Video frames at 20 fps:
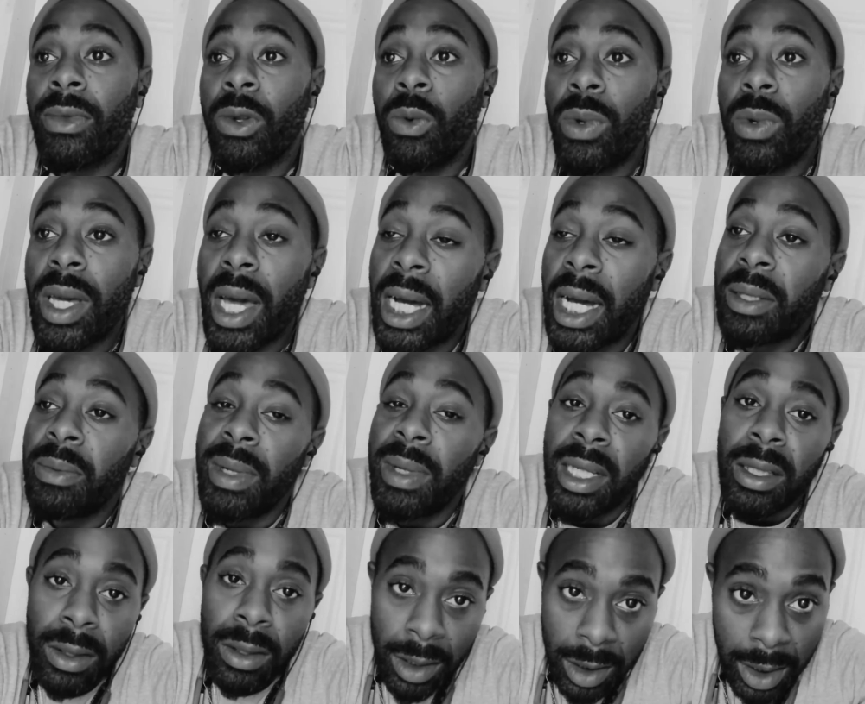We gotta
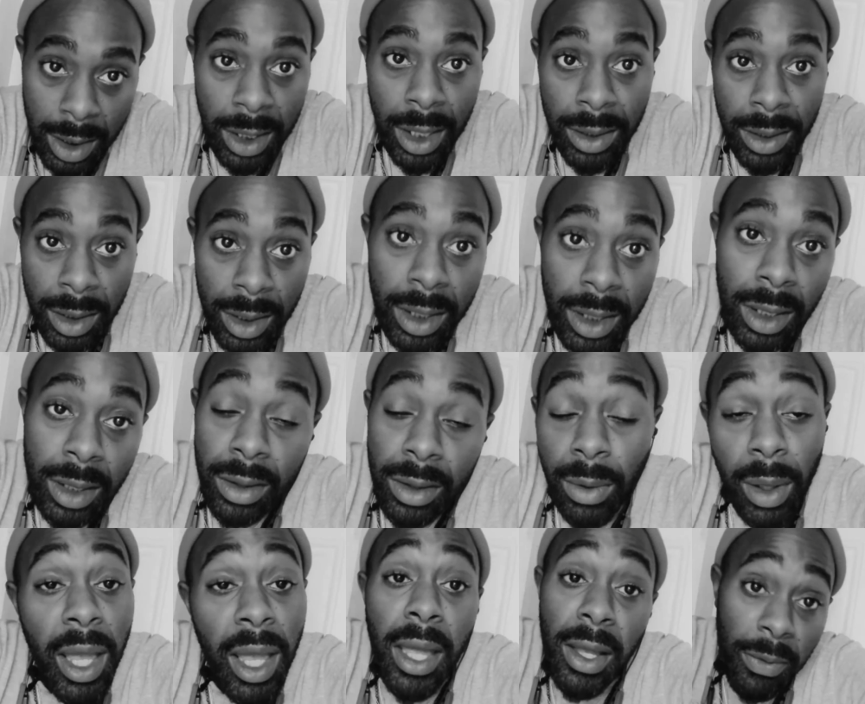make the decision to,
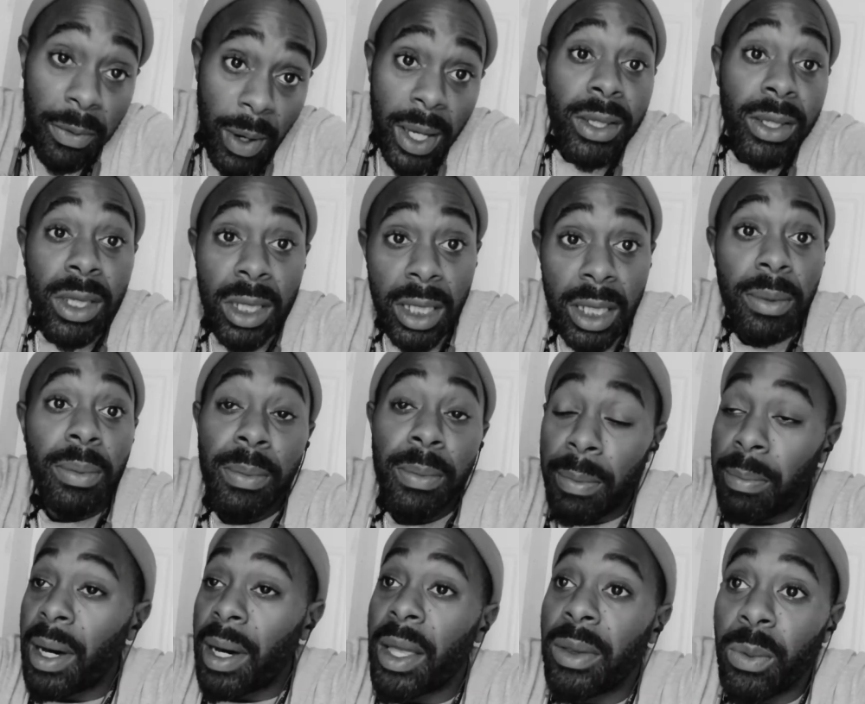eventually,
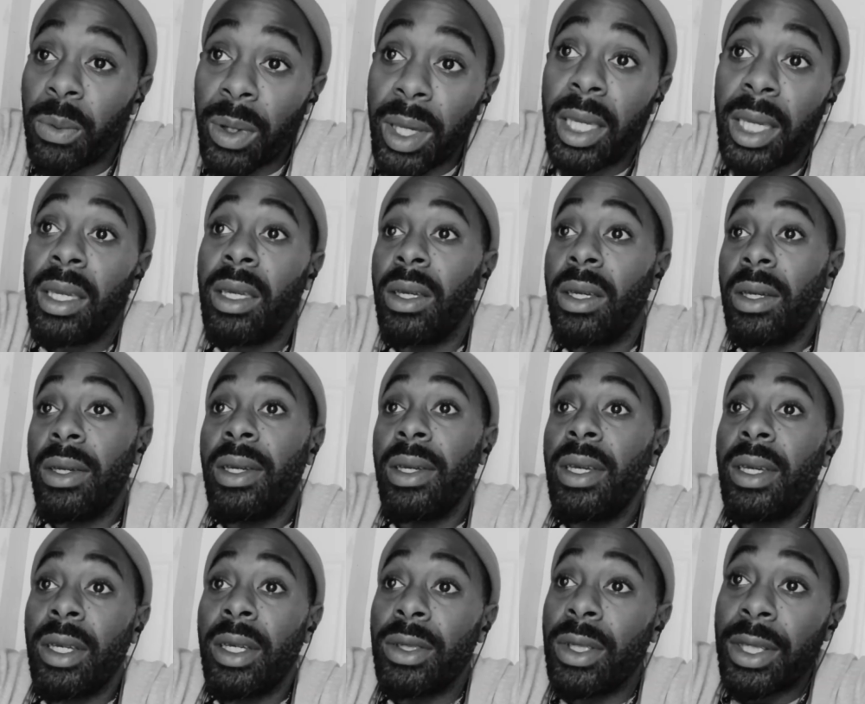by the way,
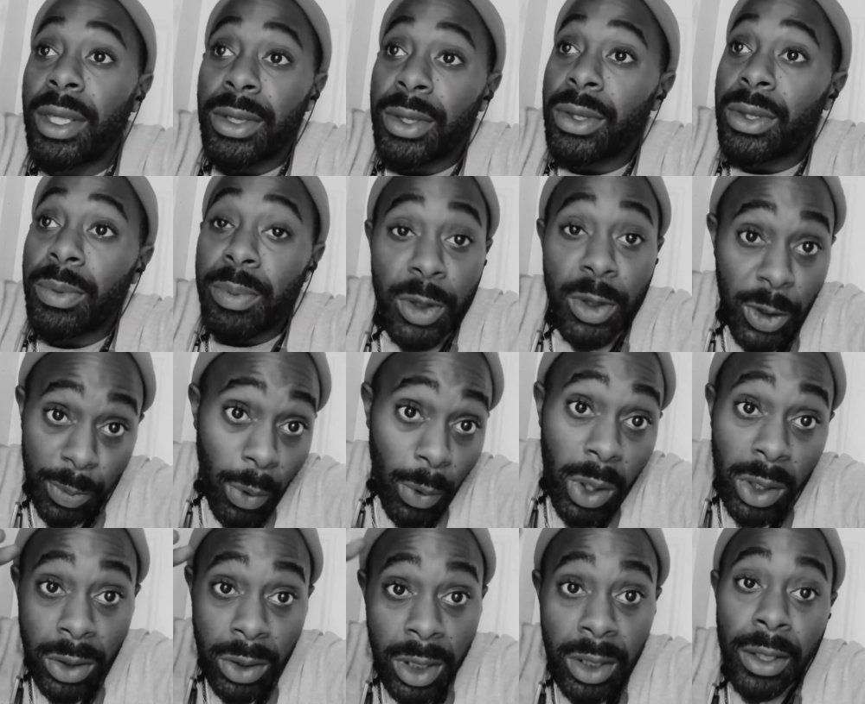there's the
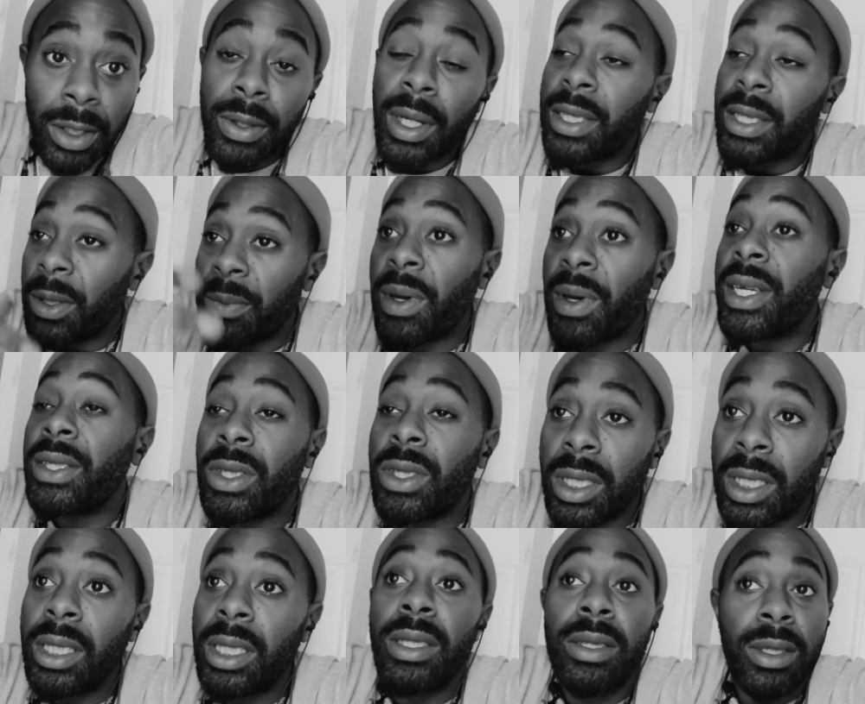spoiler alert, and
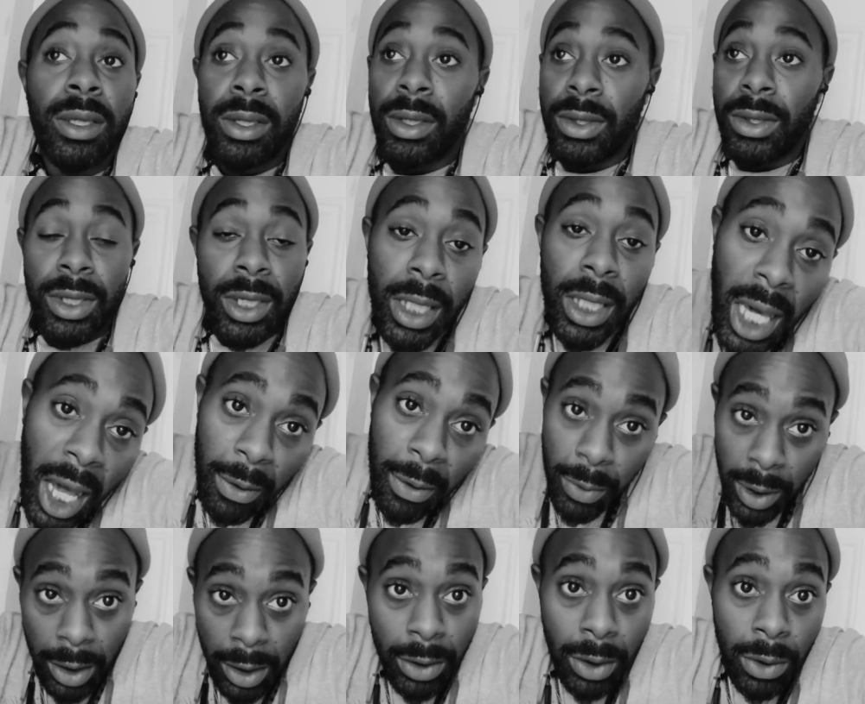eventually she got
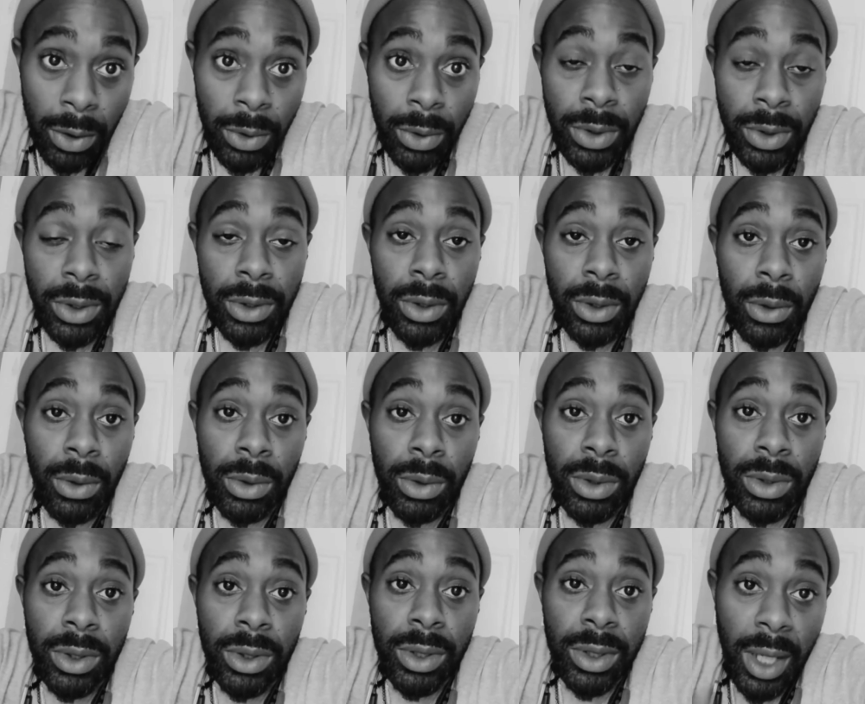rid of those
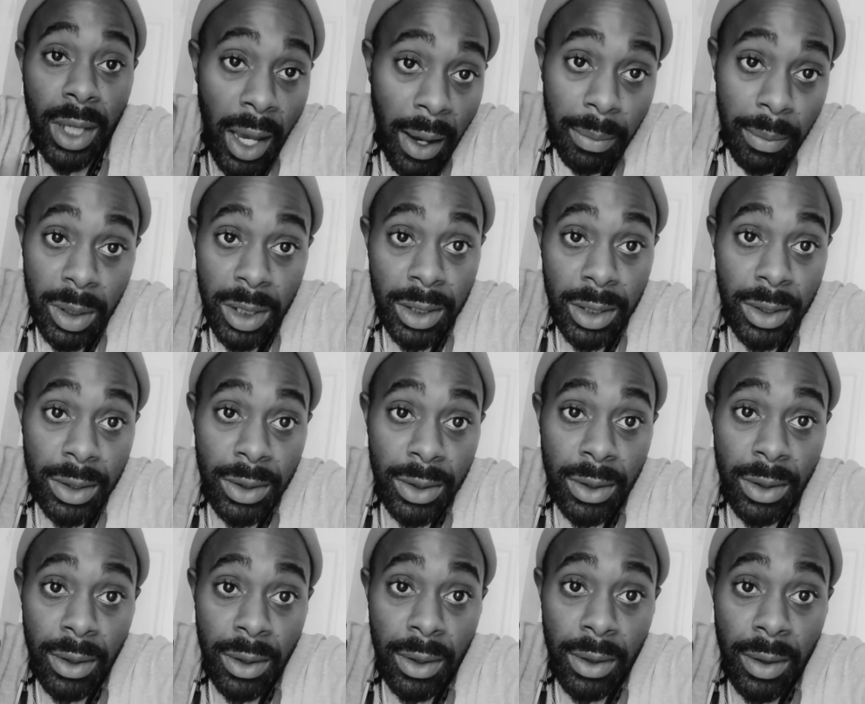zombies
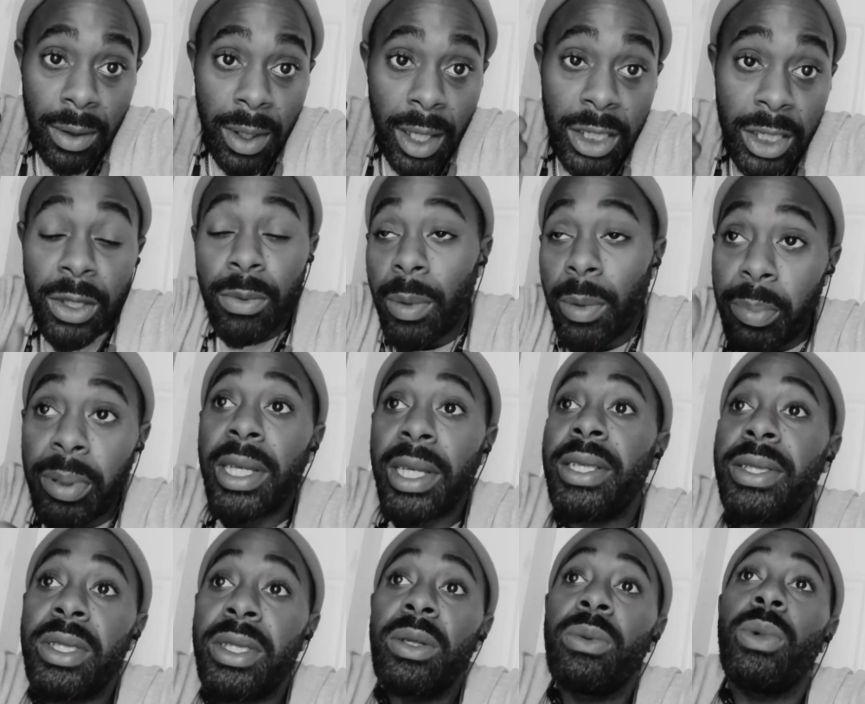and she
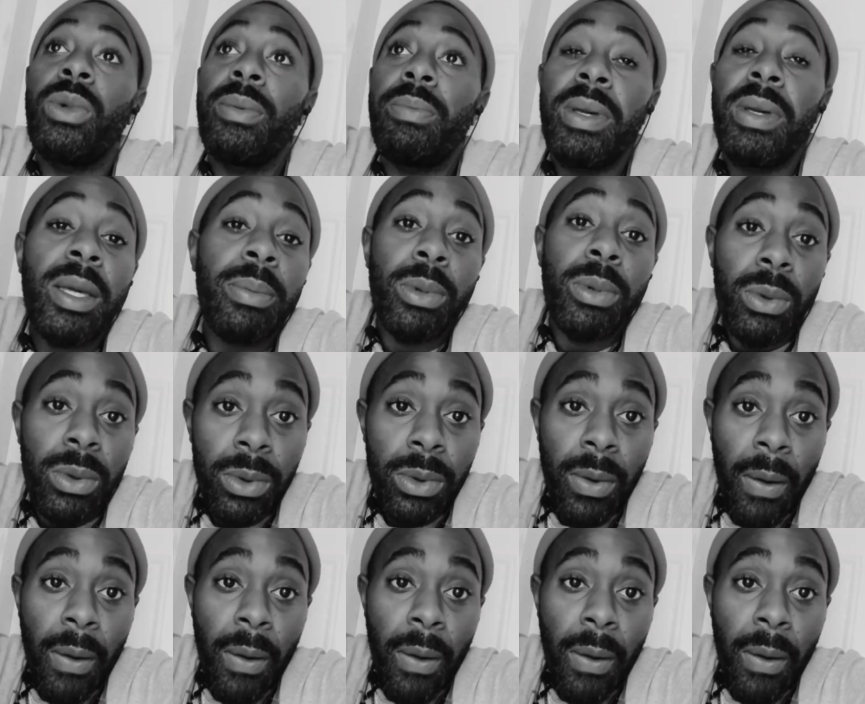replaced them with people.